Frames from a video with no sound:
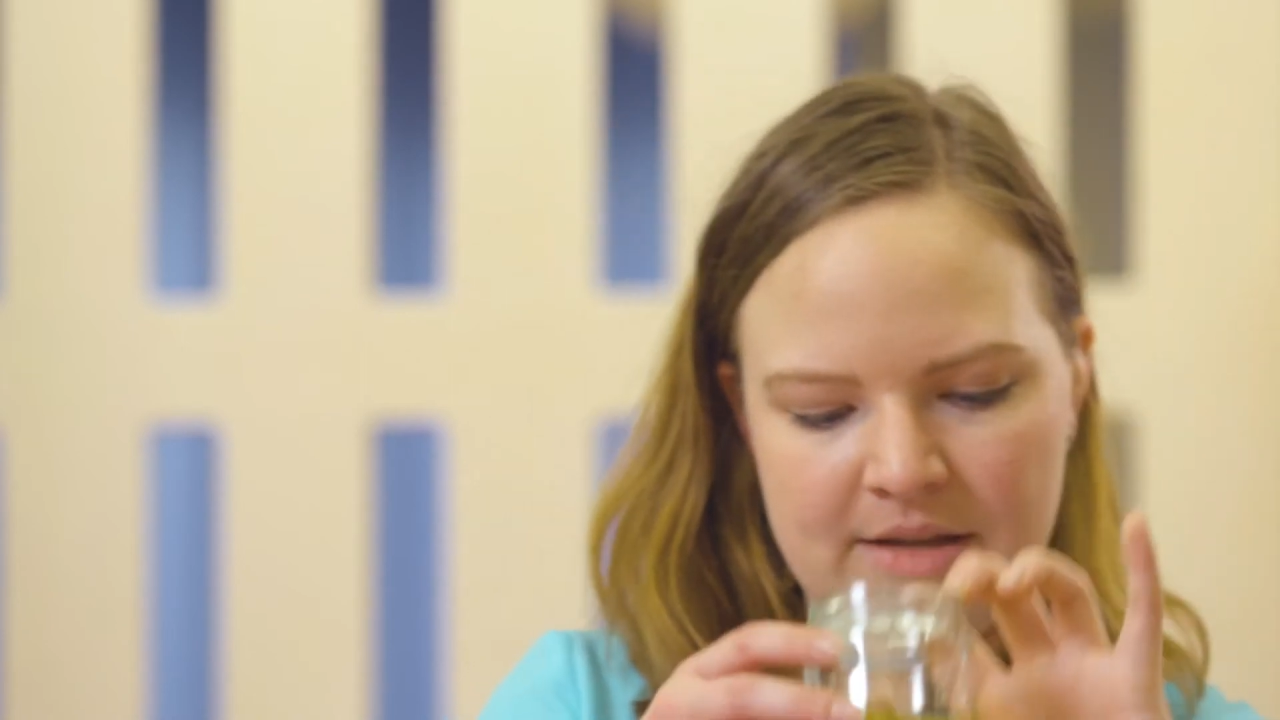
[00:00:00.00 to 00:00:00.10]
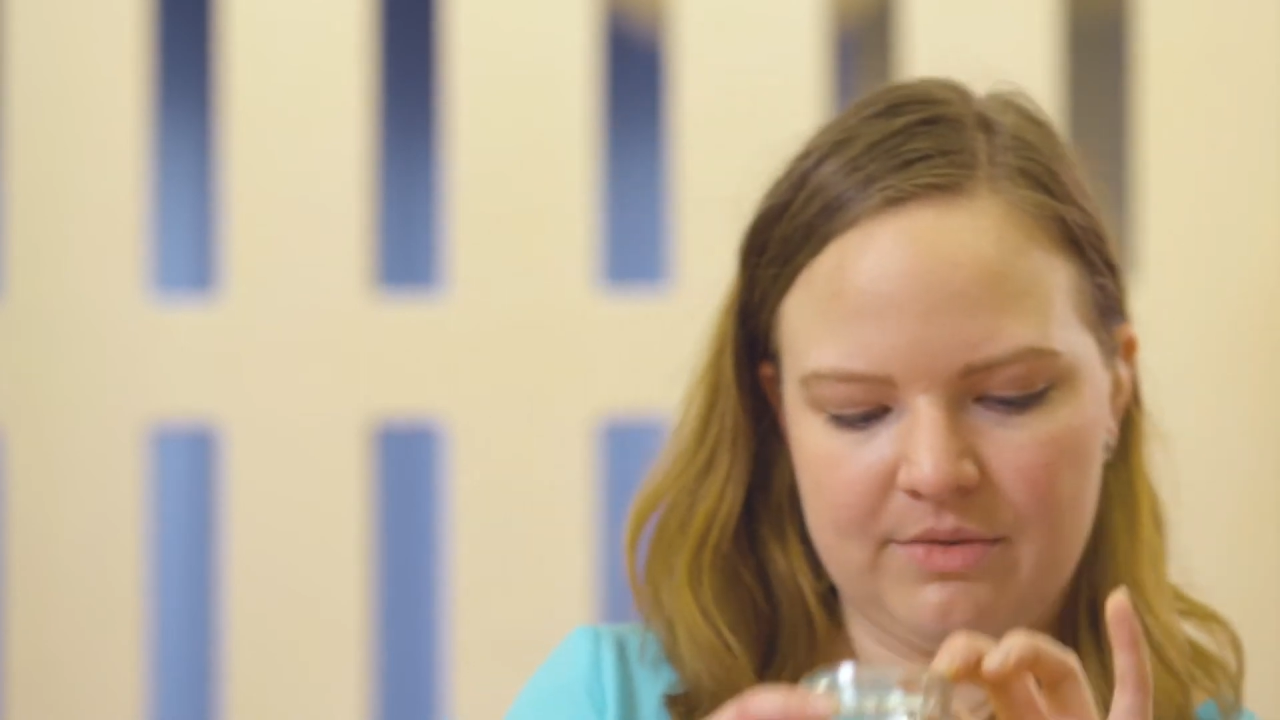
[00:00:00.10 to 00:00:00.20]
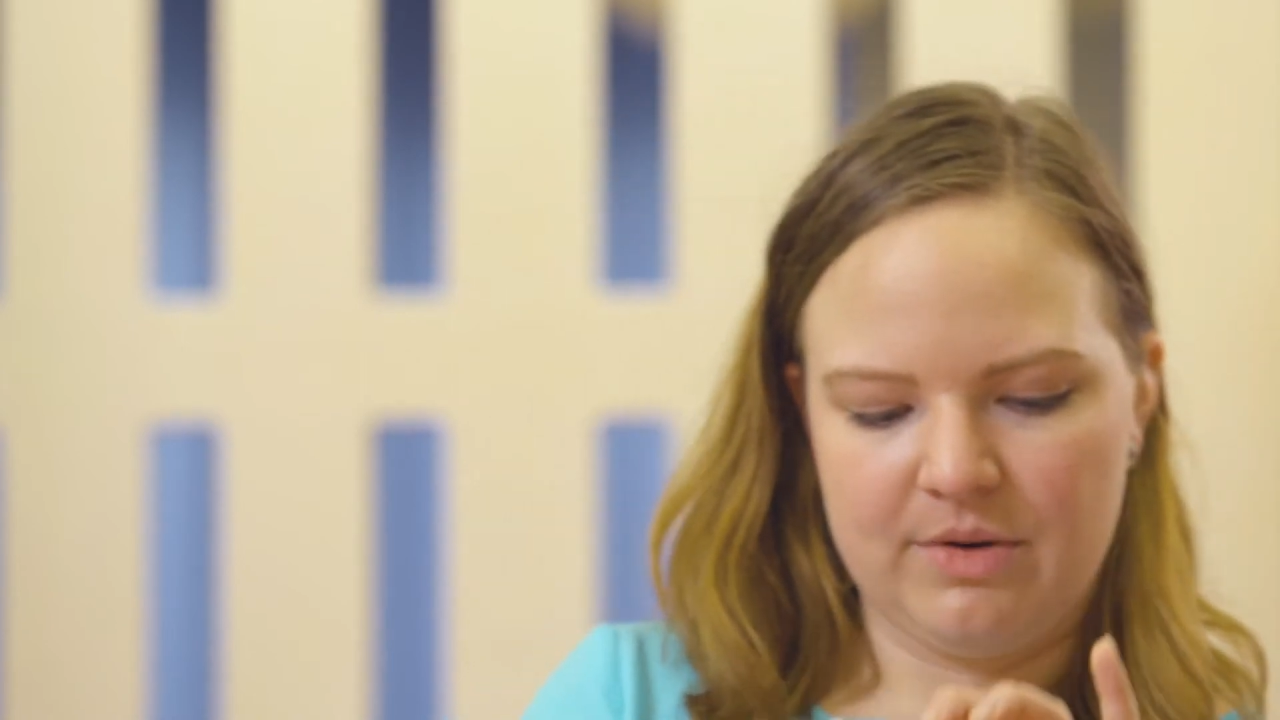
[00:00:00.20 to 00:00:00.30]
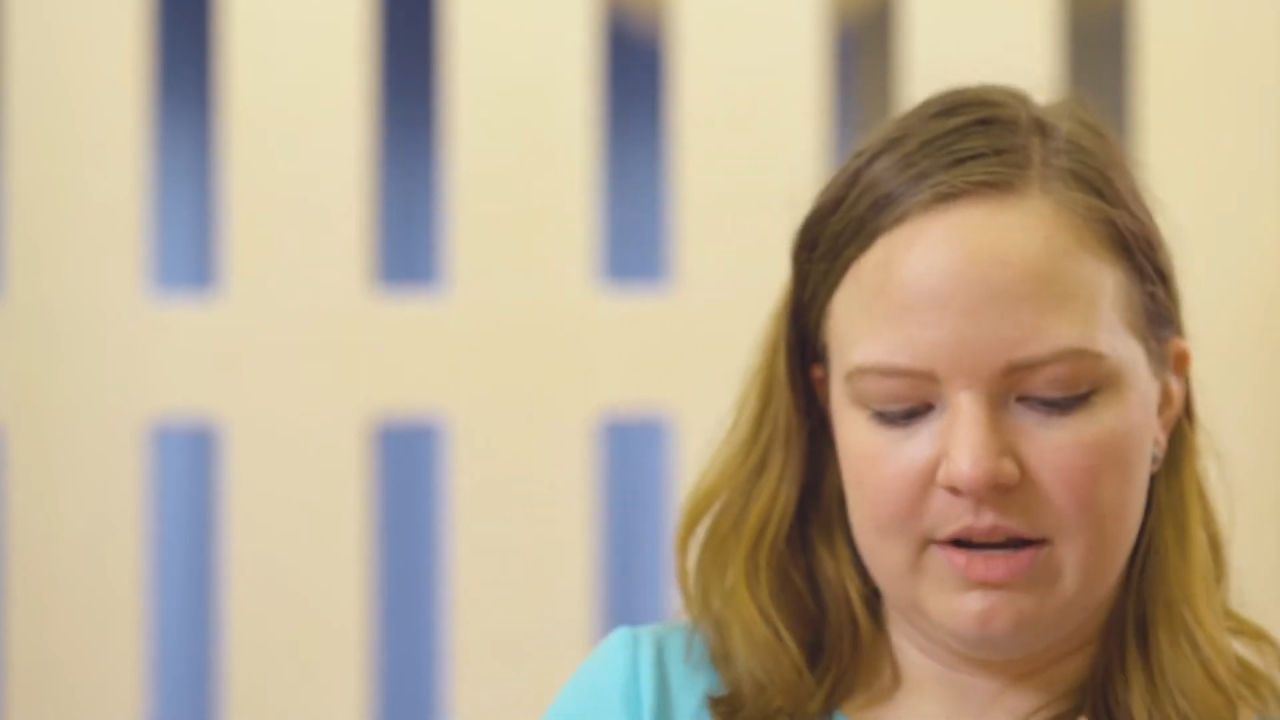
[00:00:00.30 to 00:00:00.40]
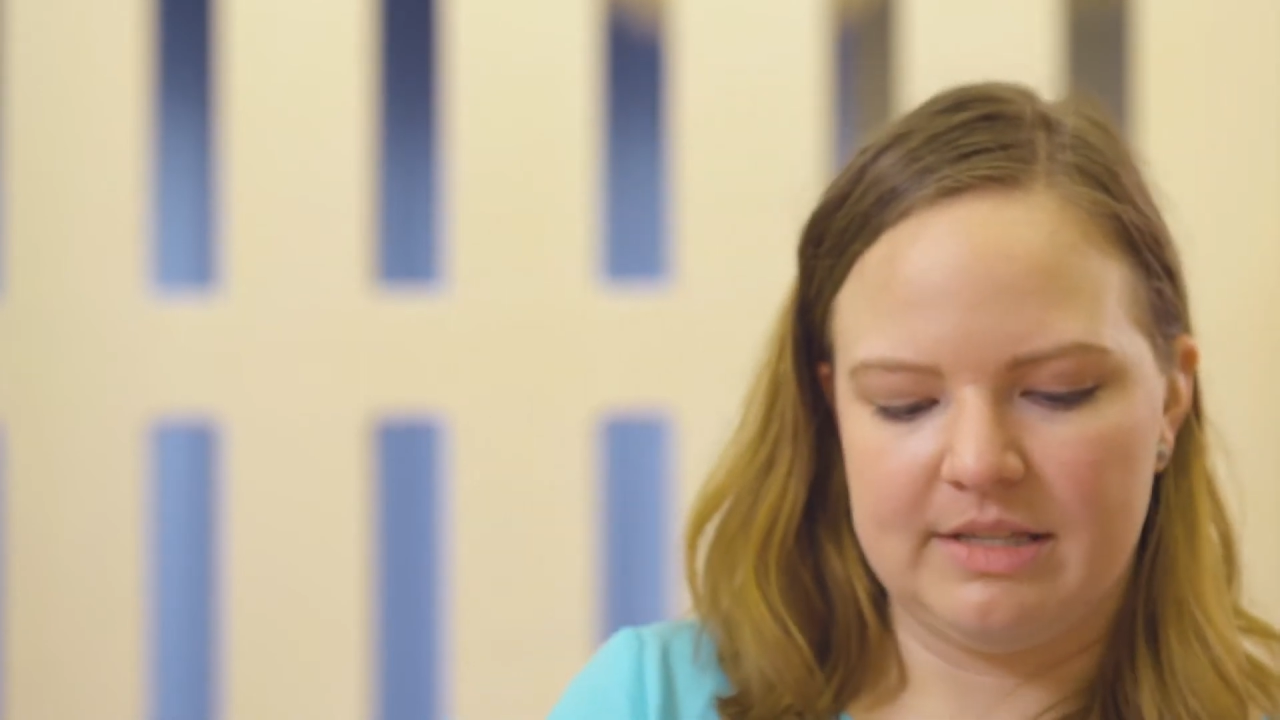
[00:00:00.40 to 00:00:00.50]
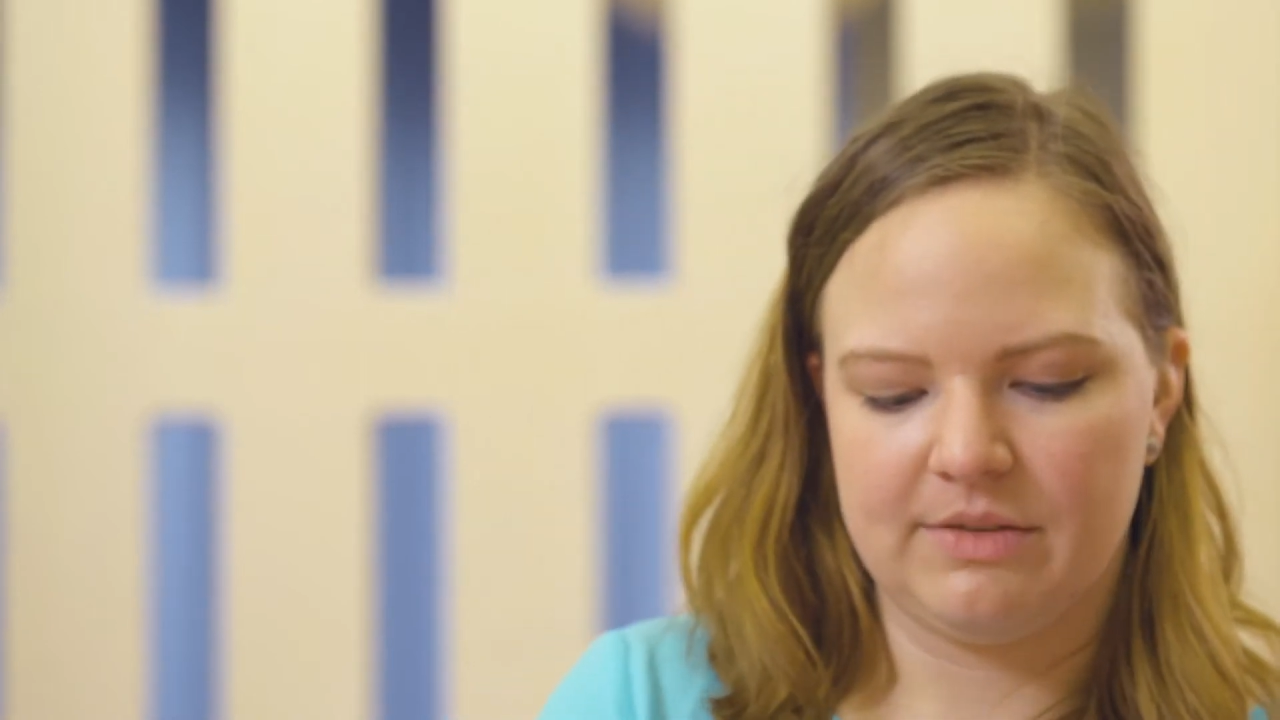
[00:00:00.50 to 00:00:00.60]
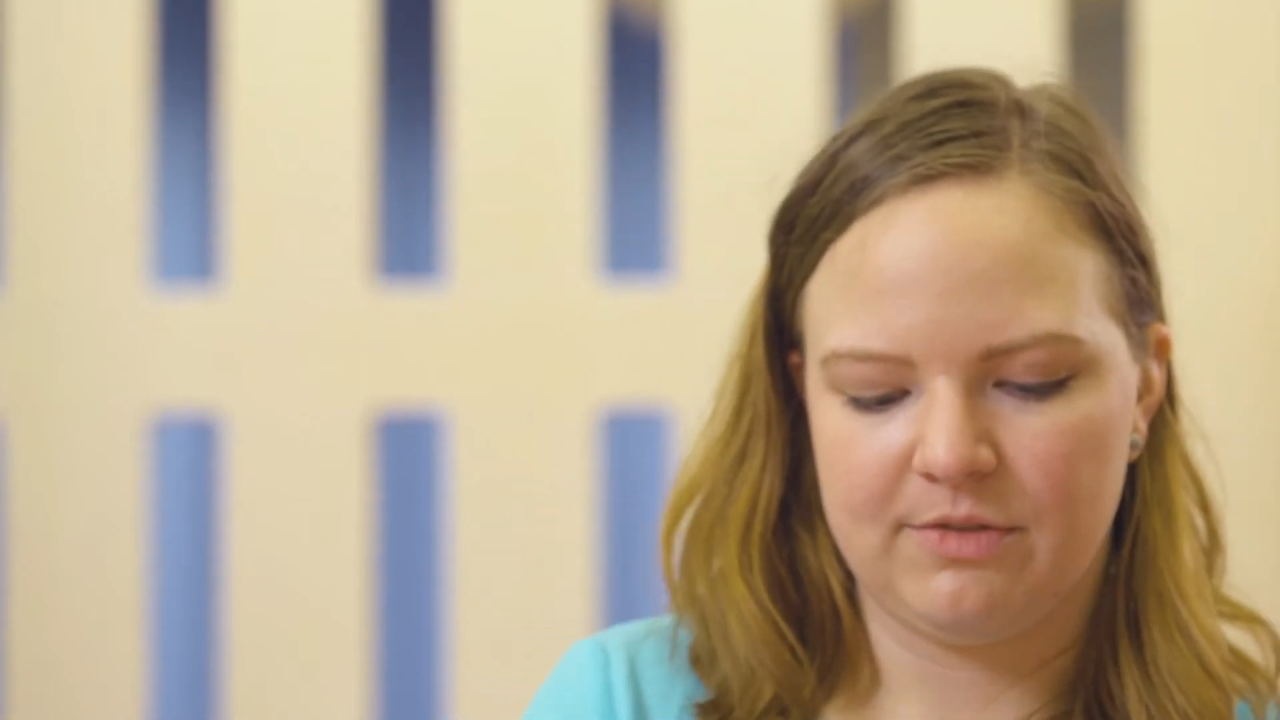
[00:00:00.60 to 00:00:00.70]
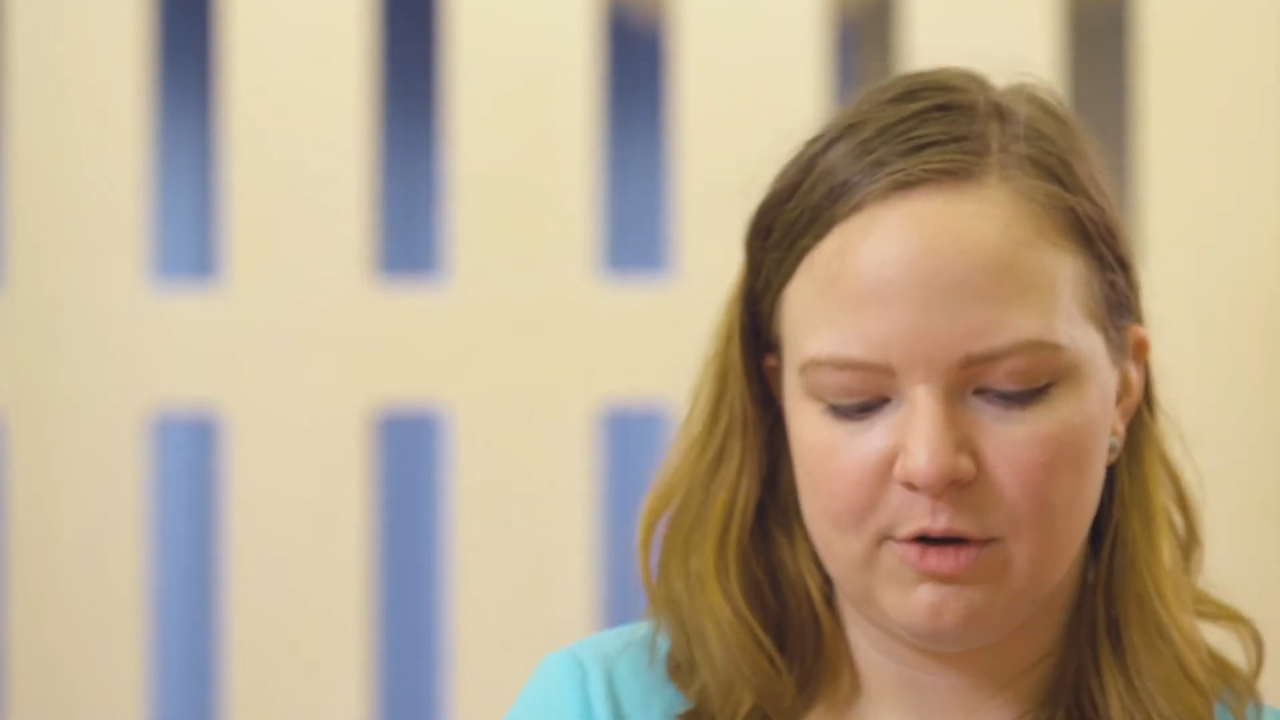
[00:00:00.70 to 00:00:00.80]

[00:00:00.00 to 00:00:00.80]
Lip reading: Whereas if